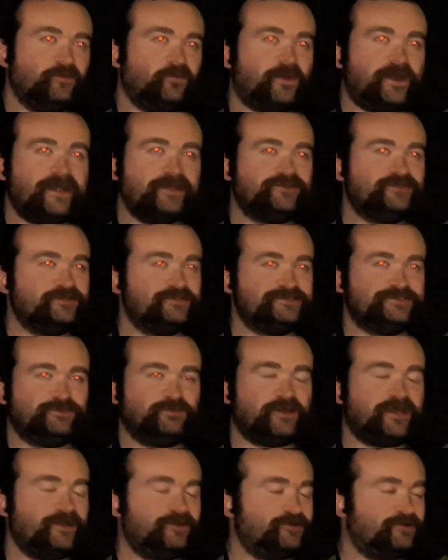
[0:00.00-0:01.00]
Why
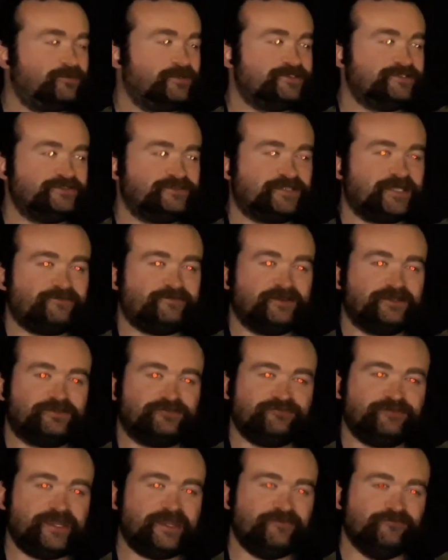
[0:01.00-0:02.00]
don't we just have a
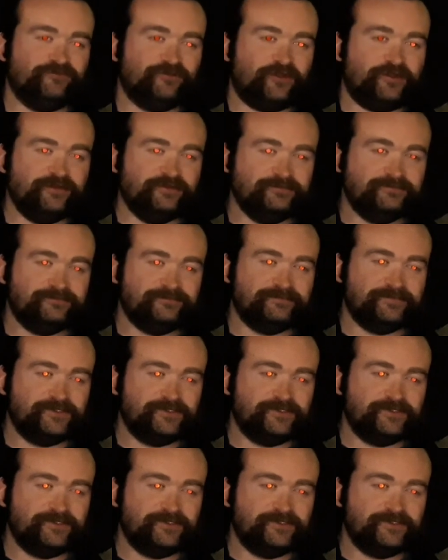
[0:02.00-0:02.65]
great run?